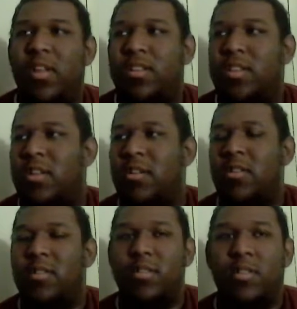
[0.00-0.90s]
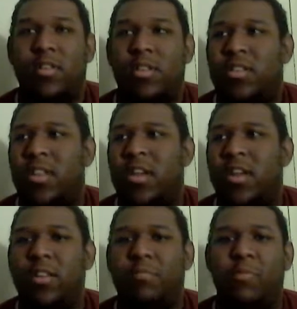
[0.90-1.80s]
each other. And seeing
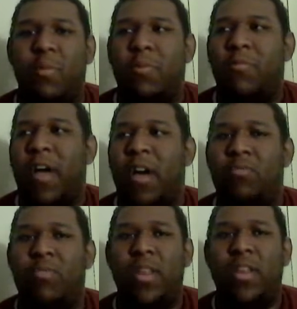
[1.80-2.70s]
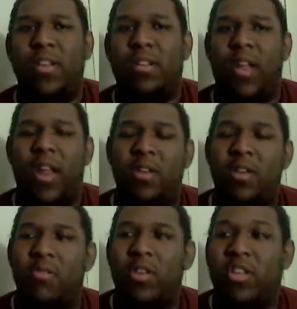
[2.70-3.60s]
how these two both outwit each other and
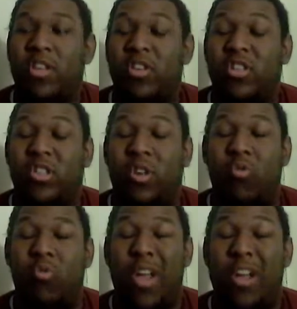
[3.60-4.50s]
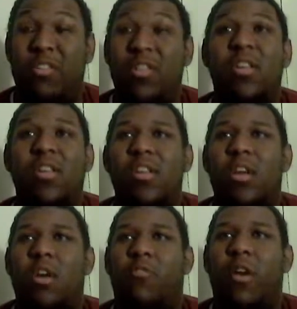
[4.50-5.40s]
know each other so well.
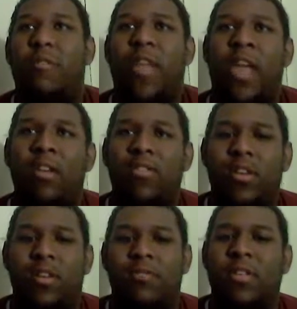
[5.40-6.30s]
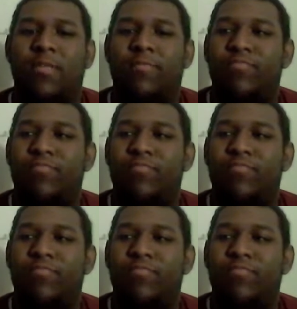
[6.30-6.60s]
For every attack there was a